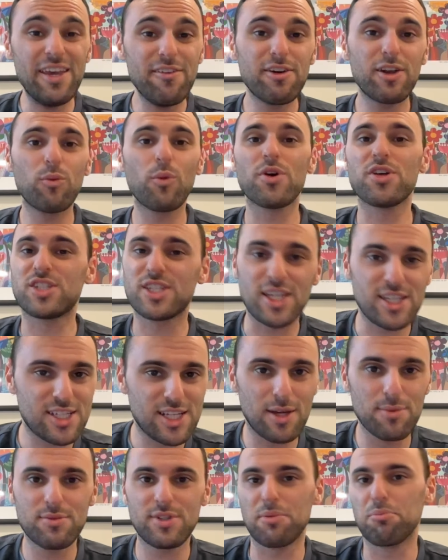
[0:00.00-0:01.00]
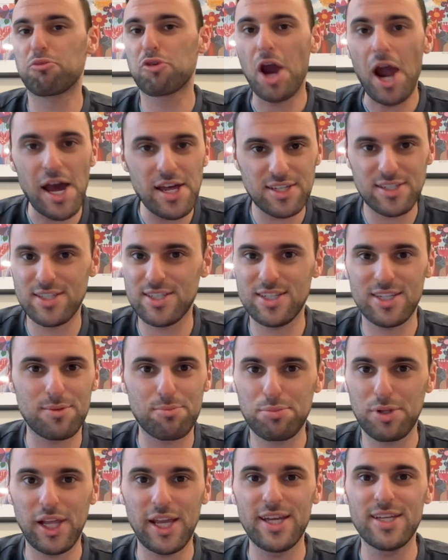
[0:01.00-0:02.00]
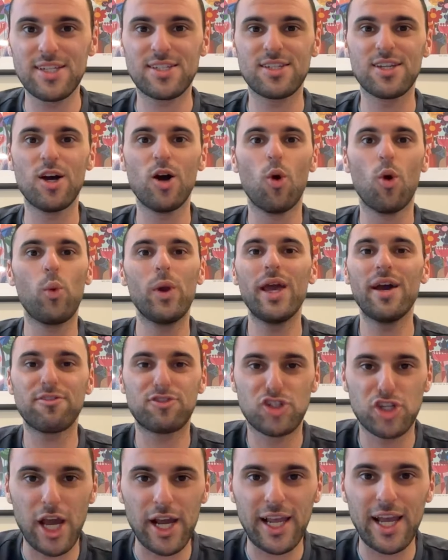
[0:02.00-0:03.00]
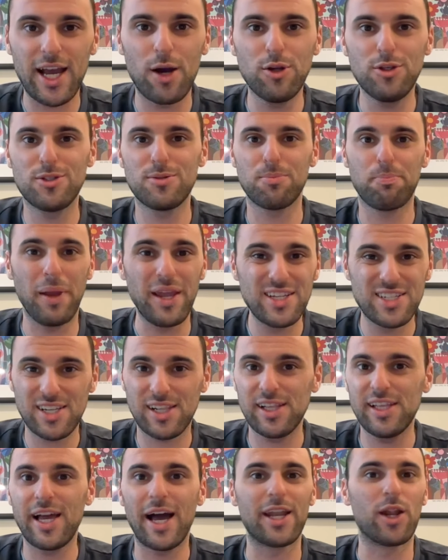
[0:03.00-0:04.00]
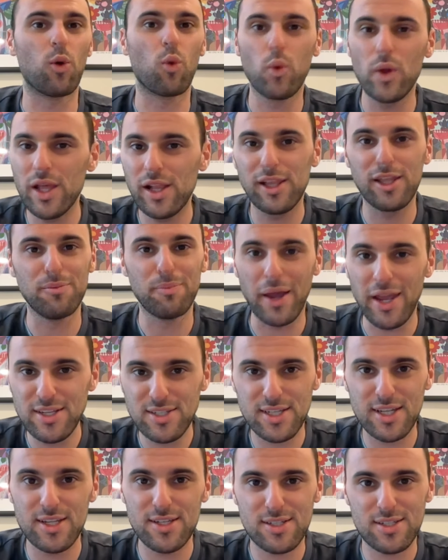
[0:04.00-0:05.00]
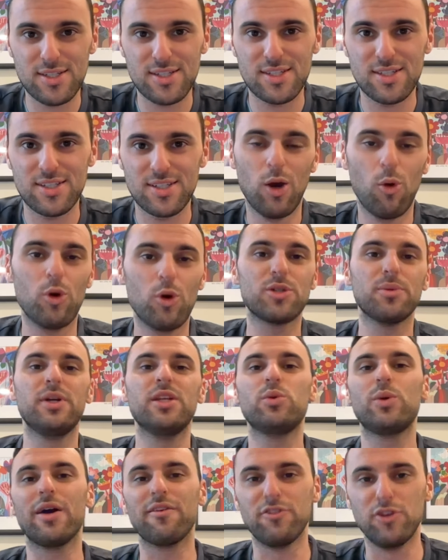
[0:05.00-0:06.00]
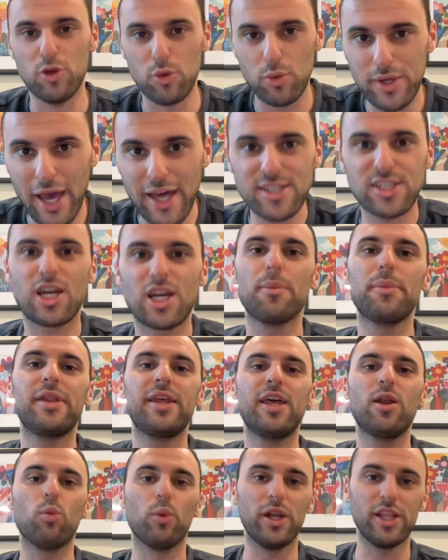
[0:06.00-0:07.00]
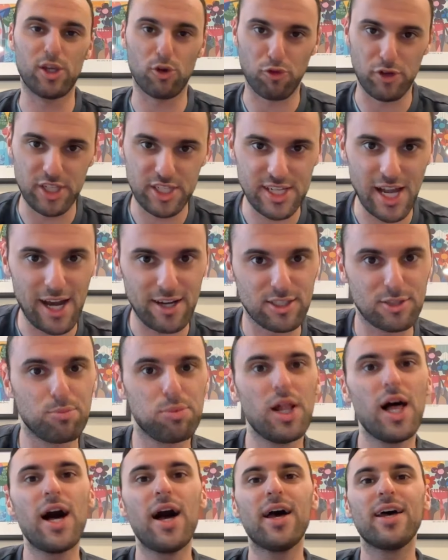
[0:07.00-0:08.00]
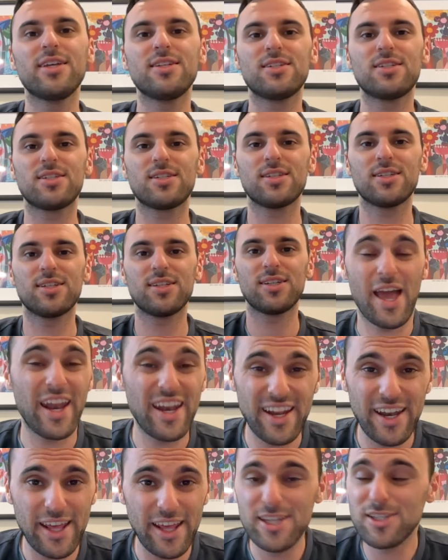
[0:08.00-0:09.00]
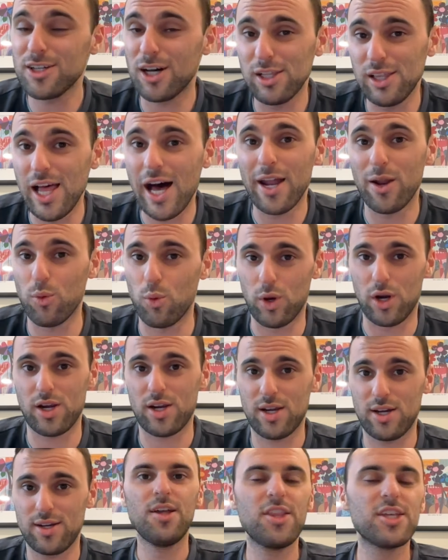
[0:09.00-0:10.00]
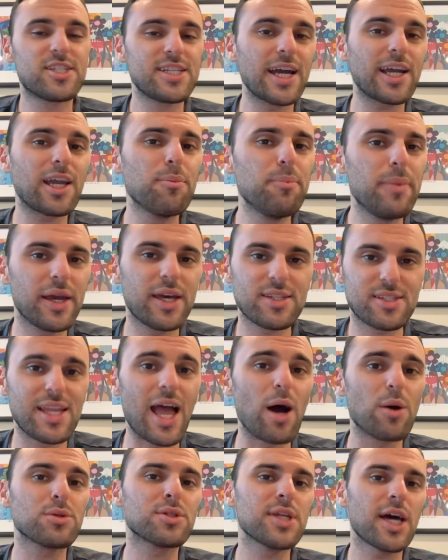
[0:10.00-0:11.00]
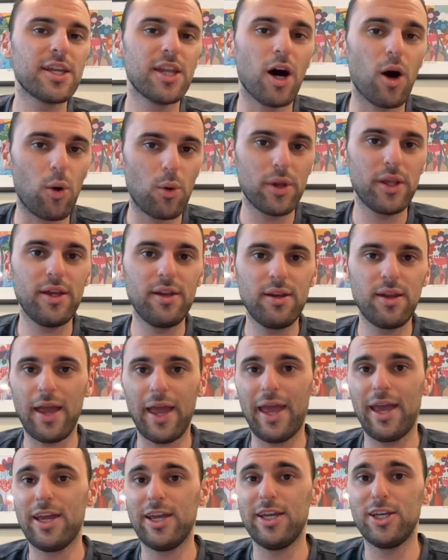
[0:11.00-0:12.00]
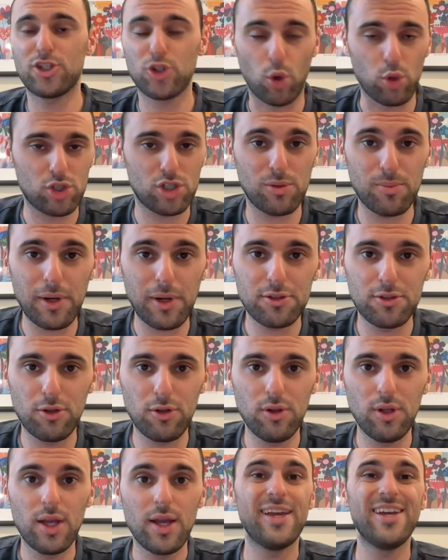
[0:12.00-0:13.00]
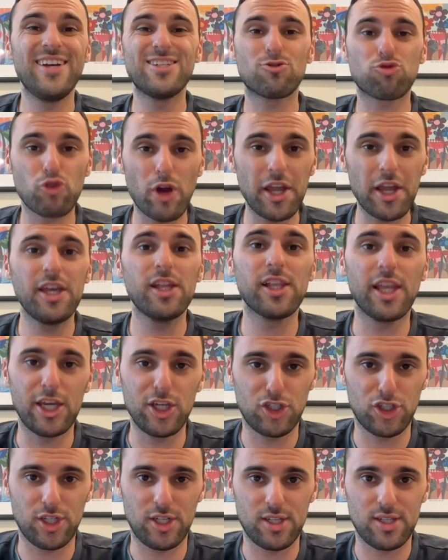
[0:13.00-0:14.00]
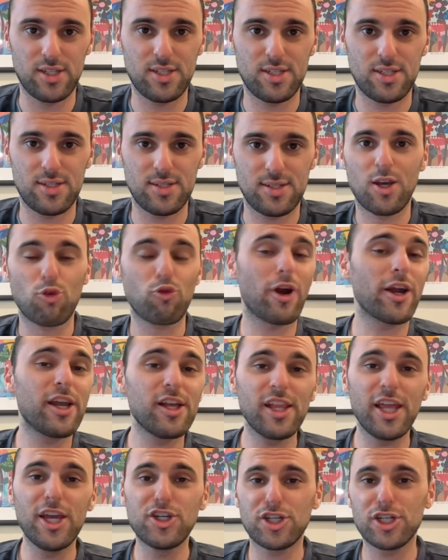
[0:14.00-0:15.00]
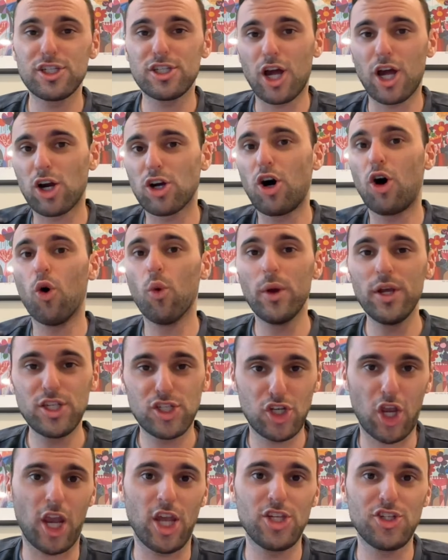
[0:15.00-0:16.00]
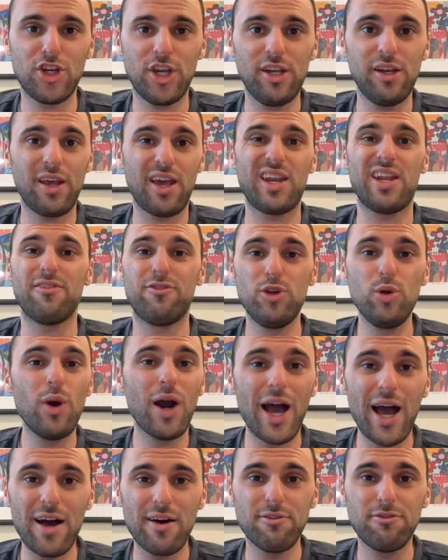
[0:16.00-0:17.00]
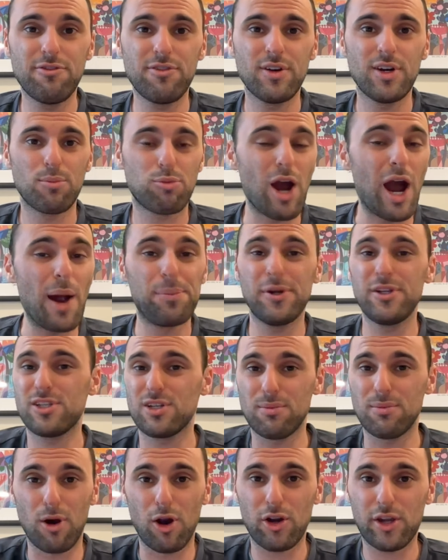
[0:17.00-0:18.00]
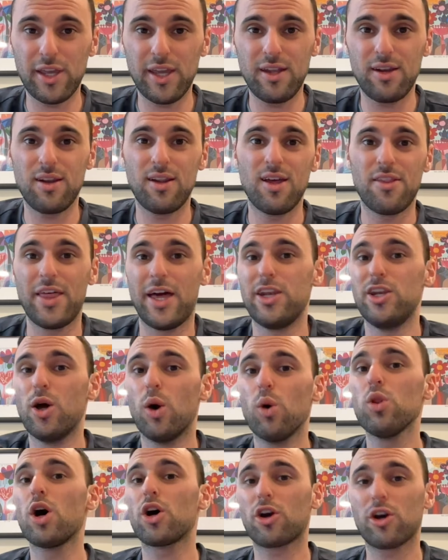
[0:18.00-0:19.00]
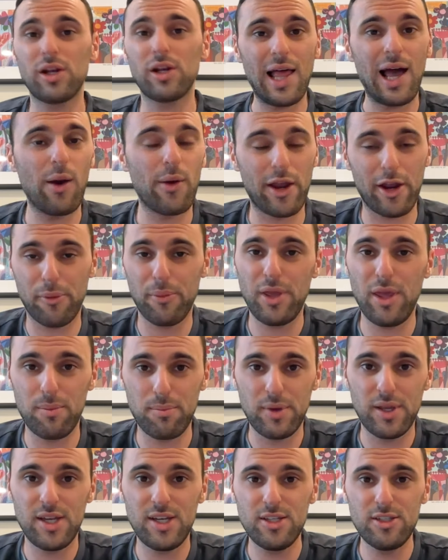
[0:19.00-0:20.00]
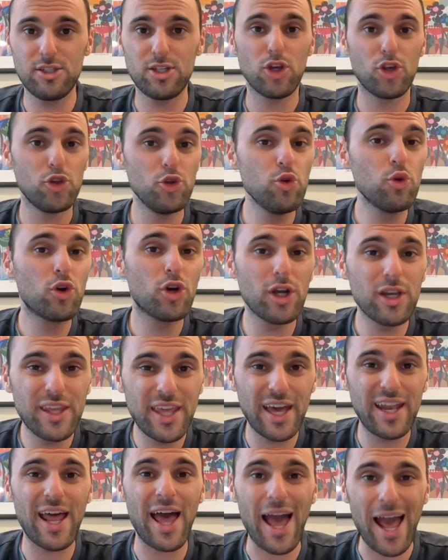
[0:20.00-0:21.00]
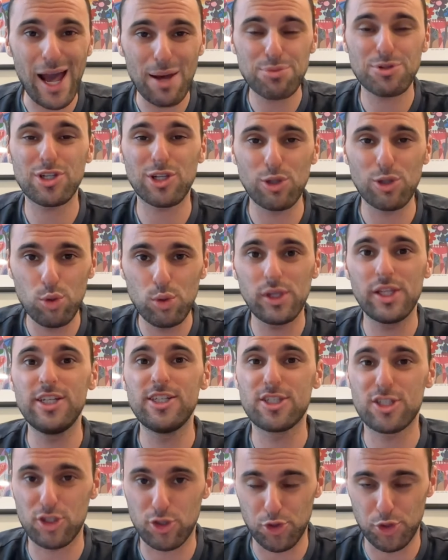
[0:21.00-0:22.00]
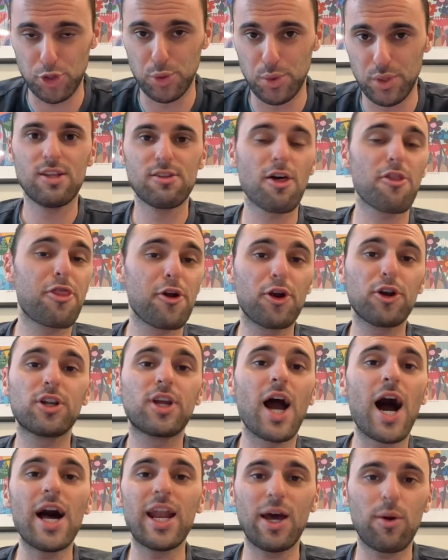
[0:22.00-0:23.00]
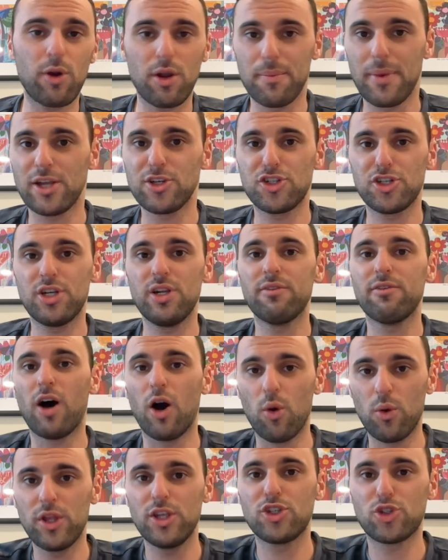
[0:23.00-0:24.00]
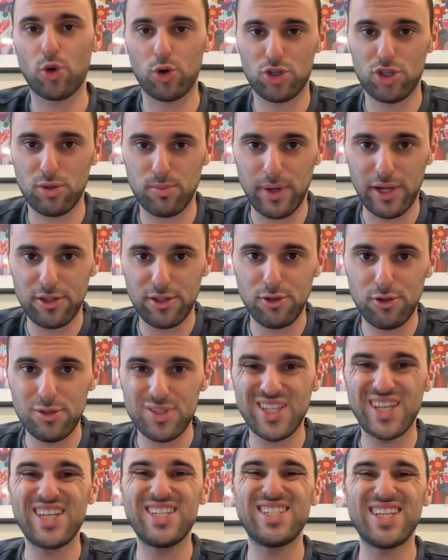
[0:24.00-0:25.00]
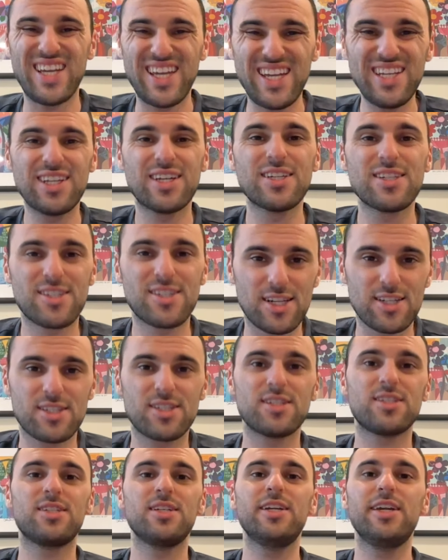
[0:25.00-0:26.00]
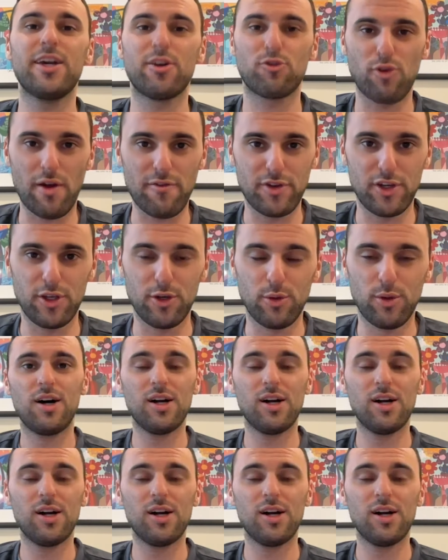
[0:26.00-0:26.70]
Even with systems and processes in place, we have checkouts basically on a weekly basis, which means we have new guests coming in, we need to restock supplies. And it is a lot of work. The second biggest downside to owning a short-term rental is regulations. Regulations are always changing, and if you have properties in the market that no longer allow Airbnbs, you could get absolutely screwed. The third con I want to mention of owning short-term rentals is inconsistency in revenue.